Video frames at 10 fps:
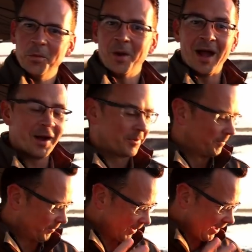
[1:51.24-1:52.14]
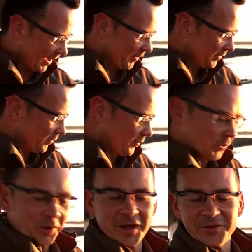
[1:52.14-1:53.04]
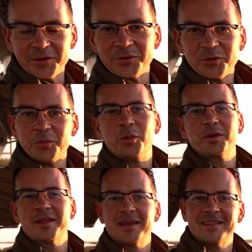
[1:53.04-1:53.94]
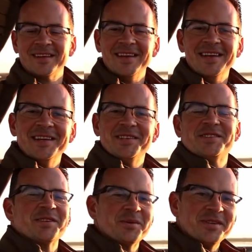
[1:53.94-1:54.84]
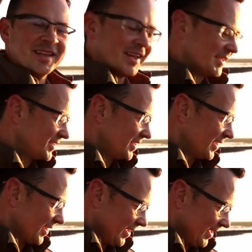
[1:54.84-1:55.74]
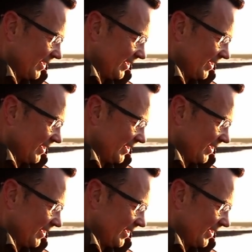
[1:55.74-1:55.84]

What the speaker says: Wow. I have the 400 2.8 Sony lens here